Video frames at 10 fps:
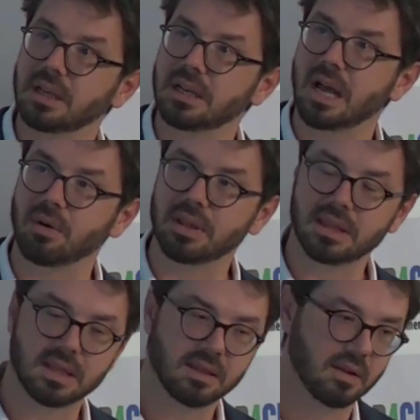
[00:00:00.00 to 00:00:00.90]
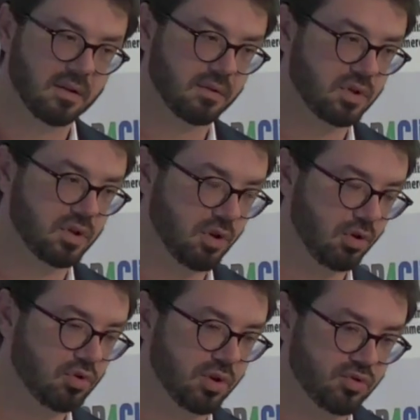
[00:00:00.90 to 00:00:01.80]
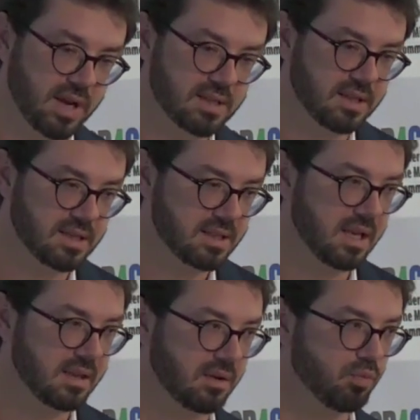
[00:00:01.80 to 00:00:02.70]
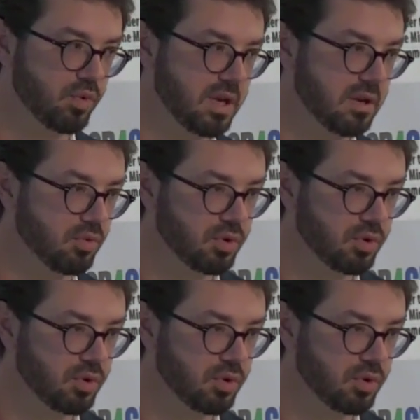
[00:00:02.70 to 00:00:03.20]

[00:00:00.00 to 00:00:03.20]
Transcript: Now, in order to address this thing that we